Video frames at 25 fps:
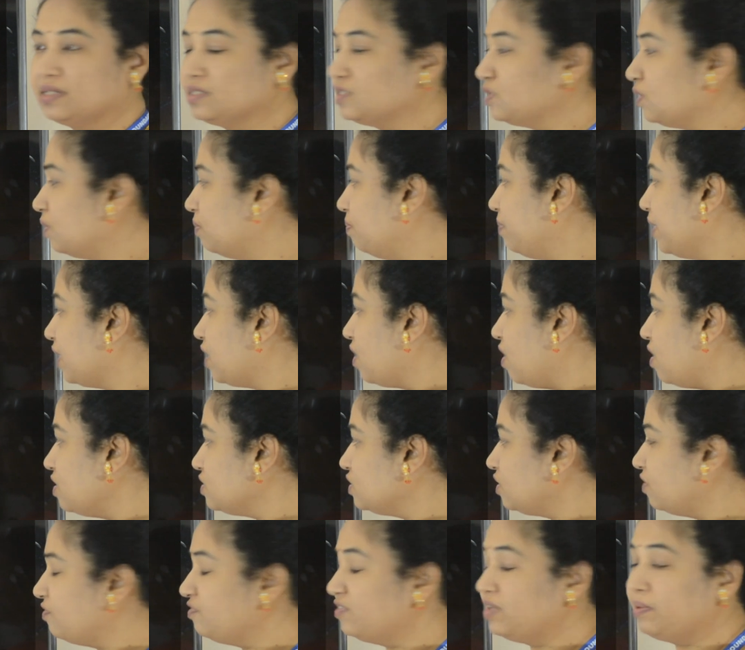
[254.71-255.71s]
so
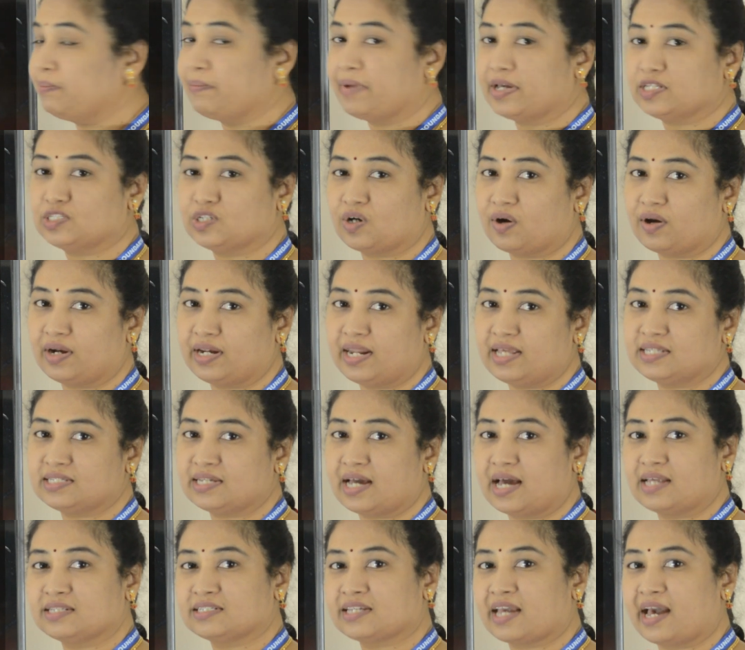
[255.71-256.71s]
because of the majority
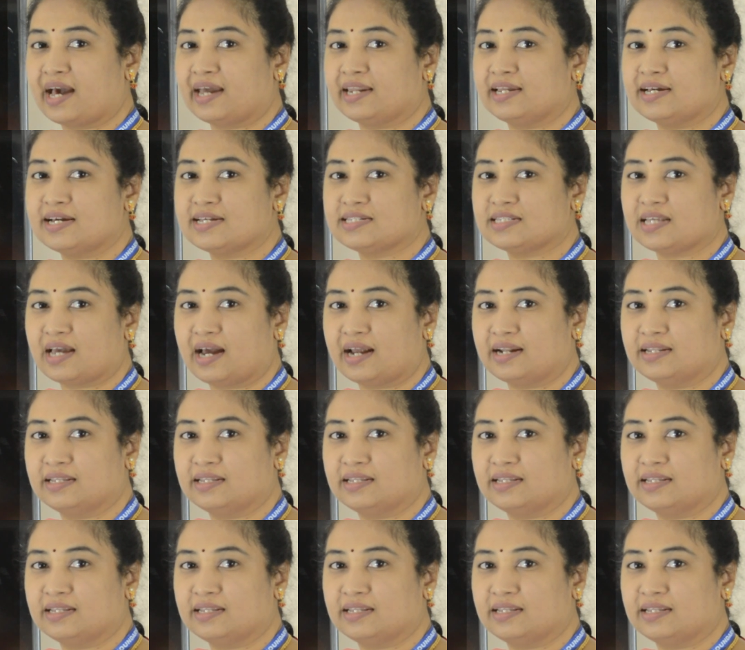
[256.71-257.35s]
charge carriers